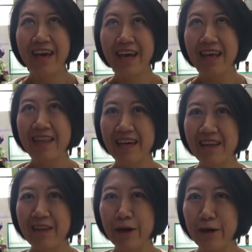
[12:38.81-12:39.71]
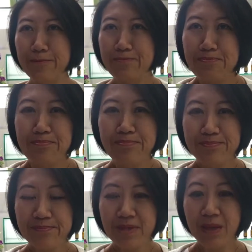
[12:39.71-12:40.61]
And then um,
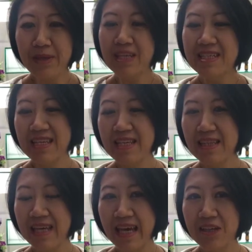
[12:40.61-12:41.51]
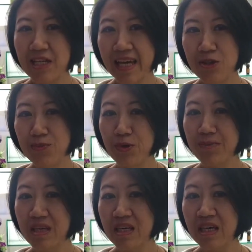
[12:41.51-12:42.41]
because they, they actually had to put
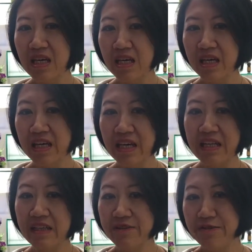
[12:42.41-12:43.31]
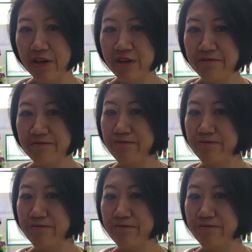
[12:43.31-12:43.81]
me uh, in a different